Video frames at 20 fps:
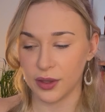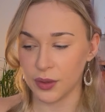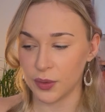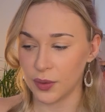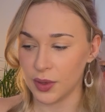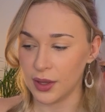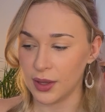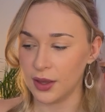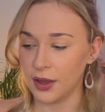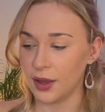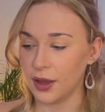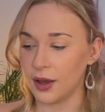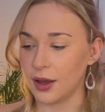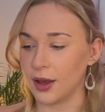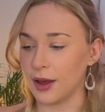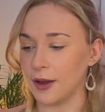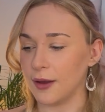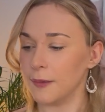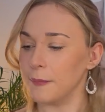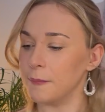you.
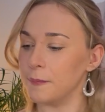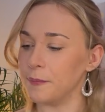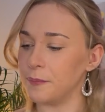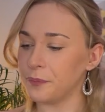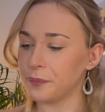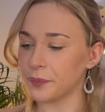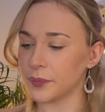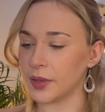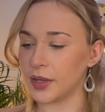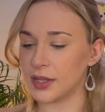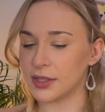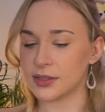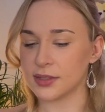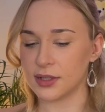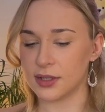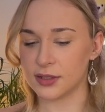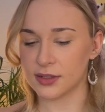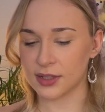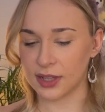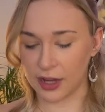
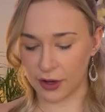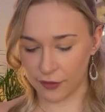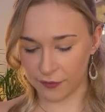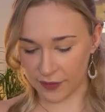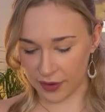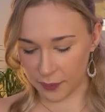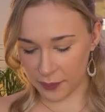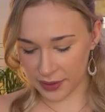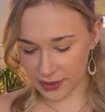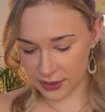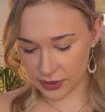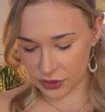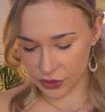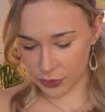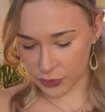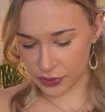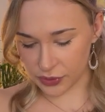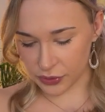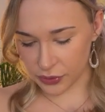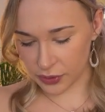Let's clarify. Why is the
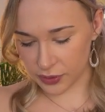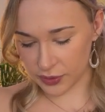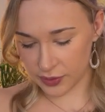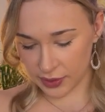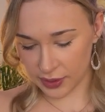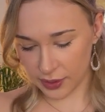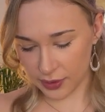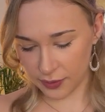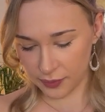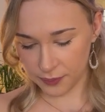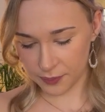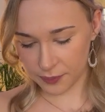Two of Swords here?